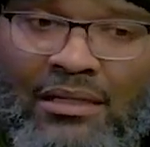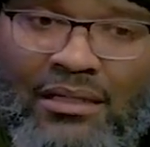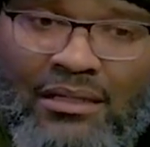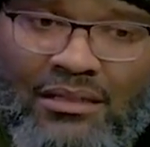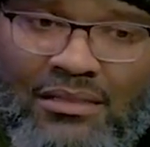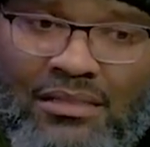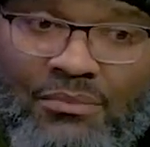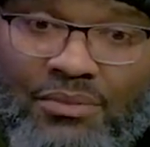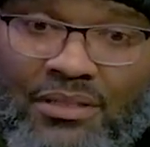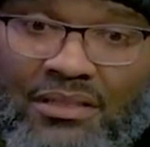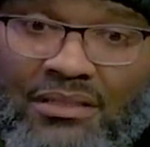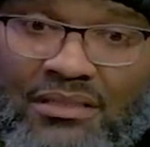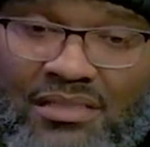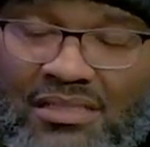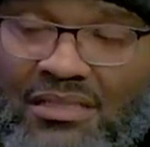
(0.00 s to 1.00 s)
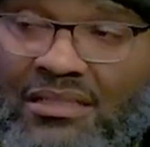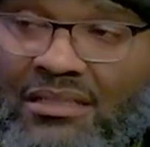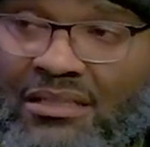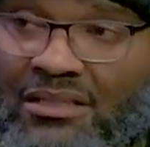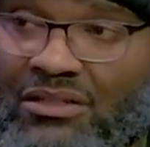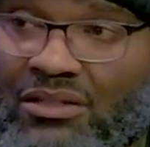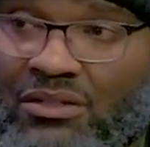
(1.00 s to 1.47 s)
uh, to be seen
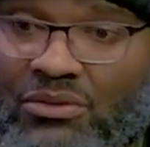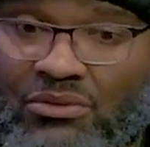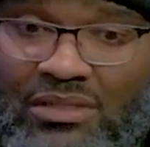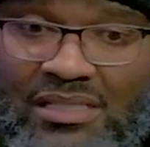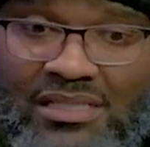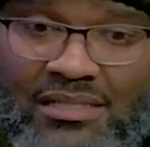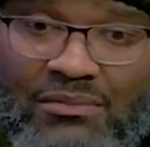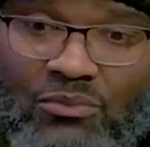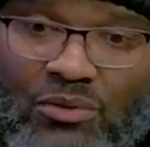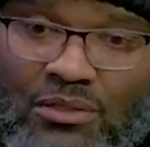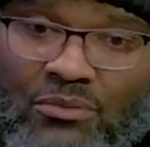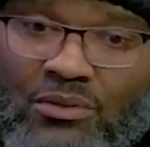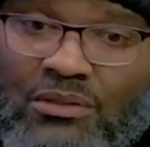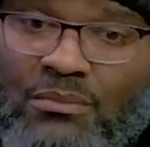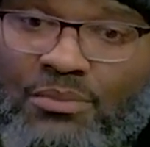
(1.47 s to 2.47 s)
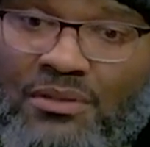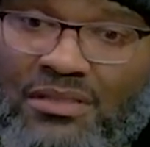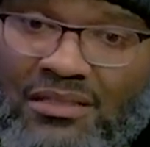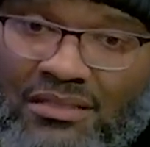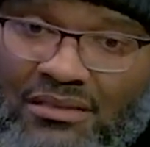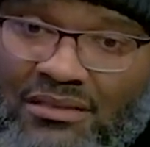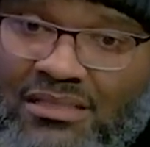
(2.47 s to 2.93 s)
and known as someone with a
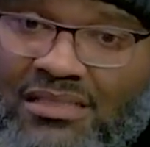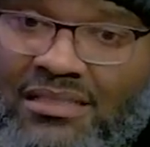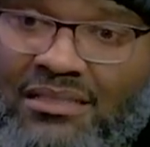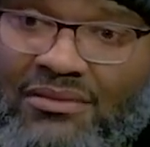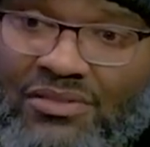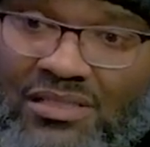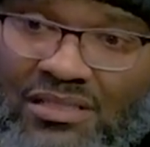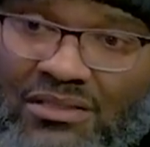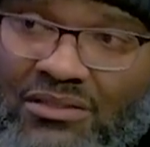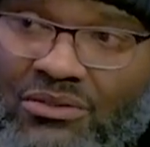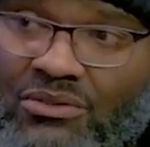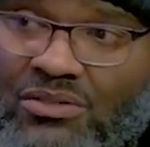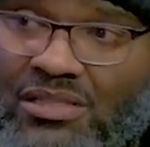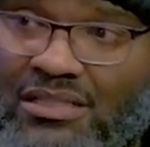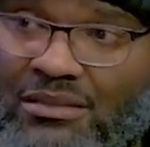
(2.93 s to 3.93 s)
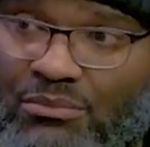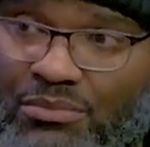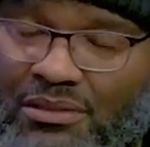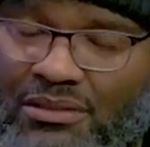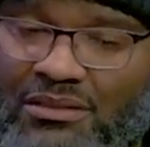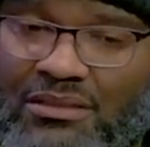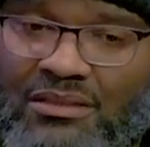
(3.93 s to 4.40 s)
particular set of skills and
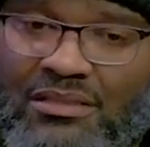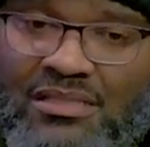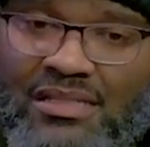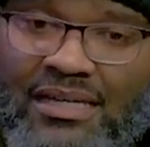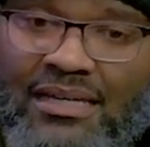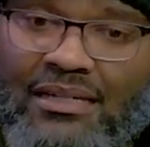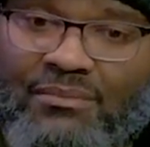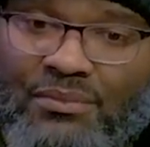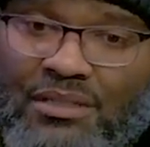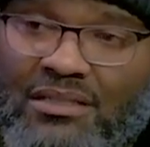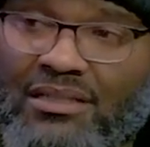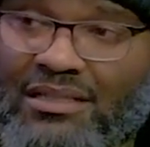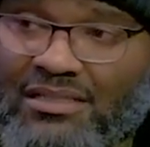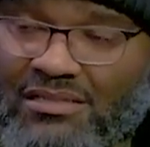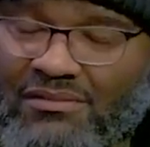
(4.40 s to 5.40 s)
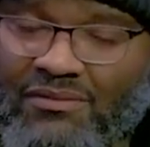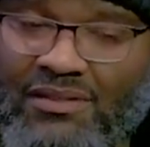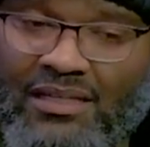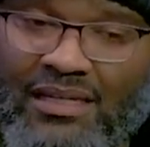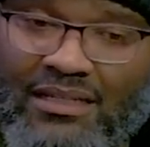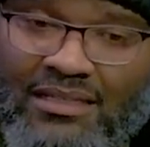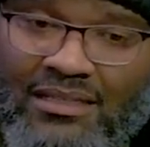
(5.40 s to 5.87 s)
abilities, and because of
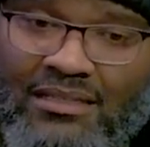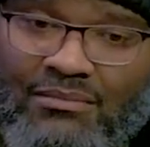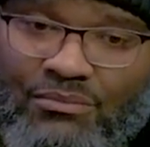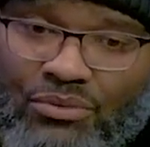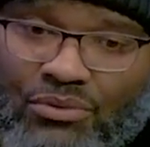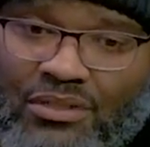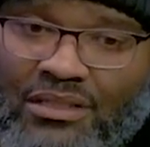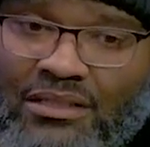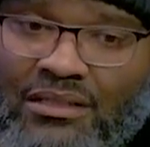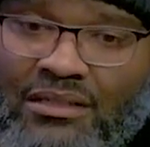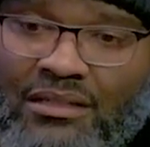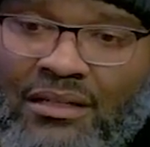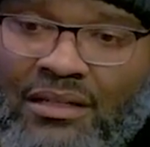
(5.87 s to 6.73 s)
that, can bring